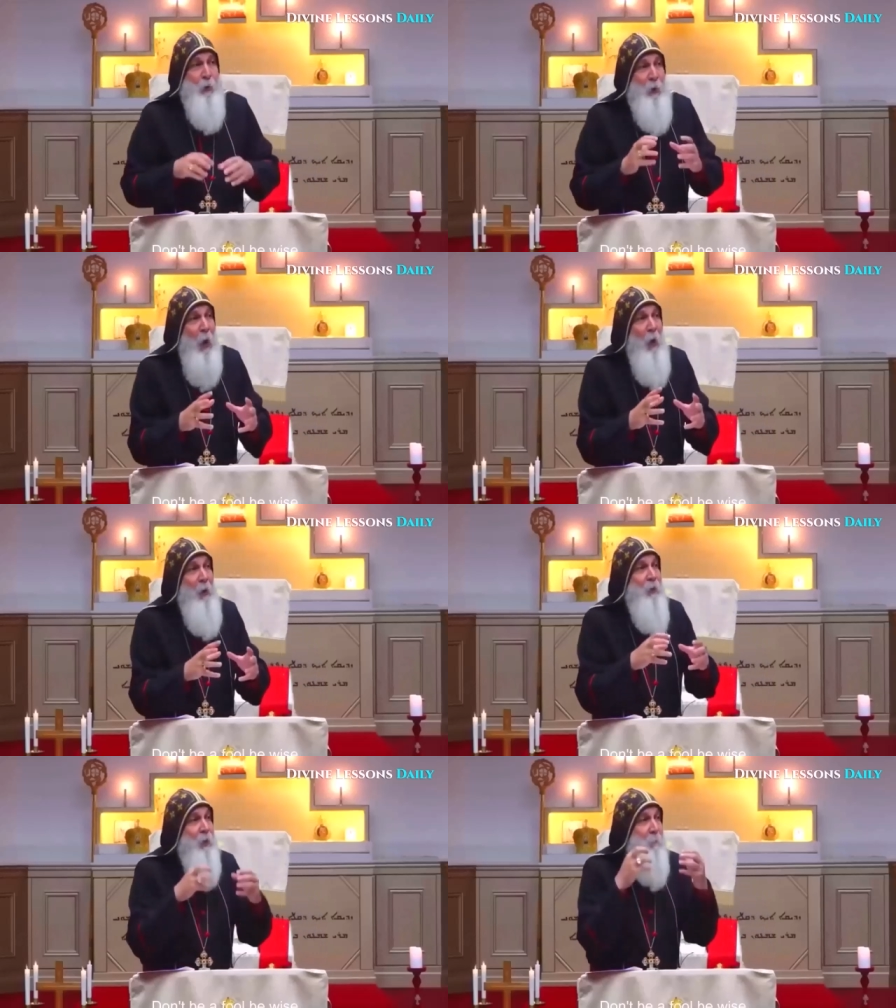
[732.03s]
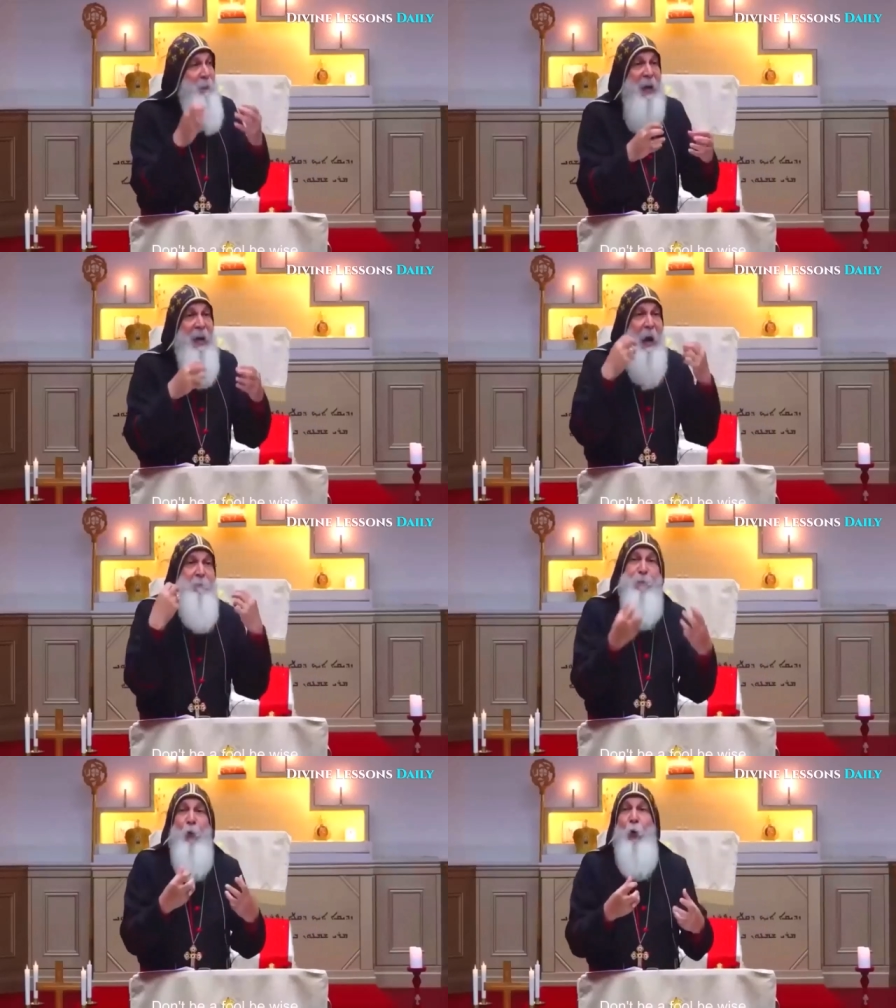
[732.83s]
Don't be a
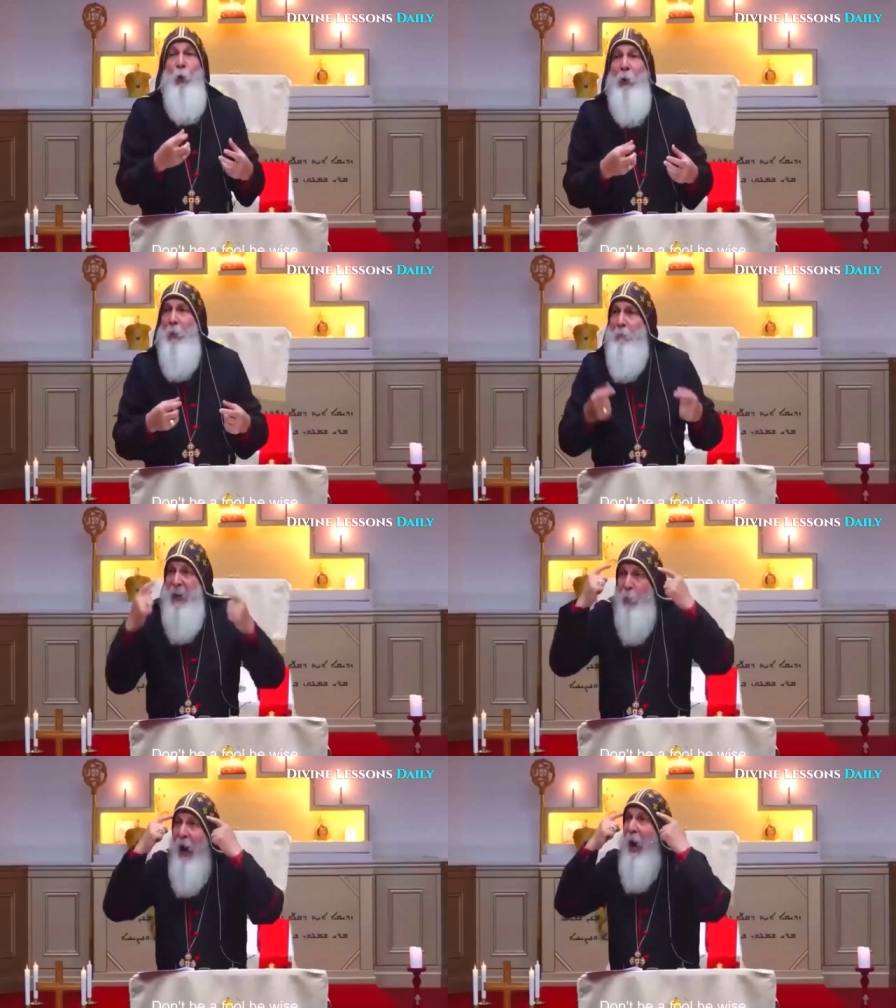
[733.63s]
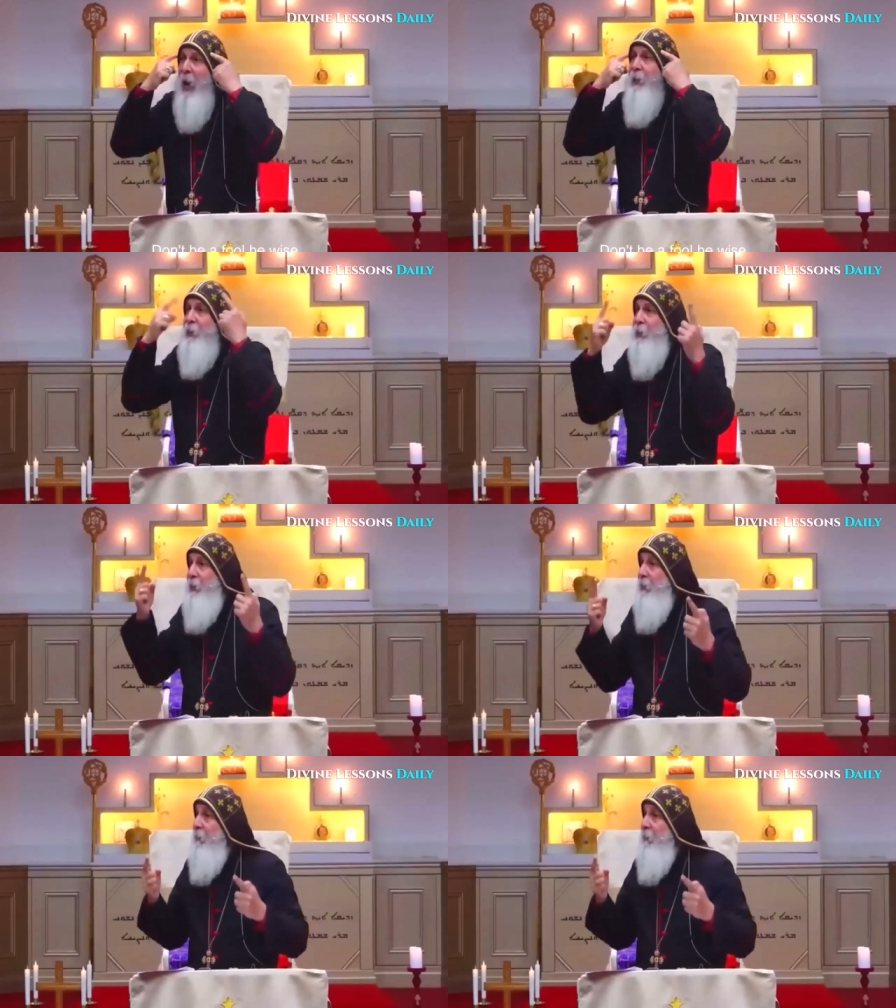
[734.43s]
fool, be wise.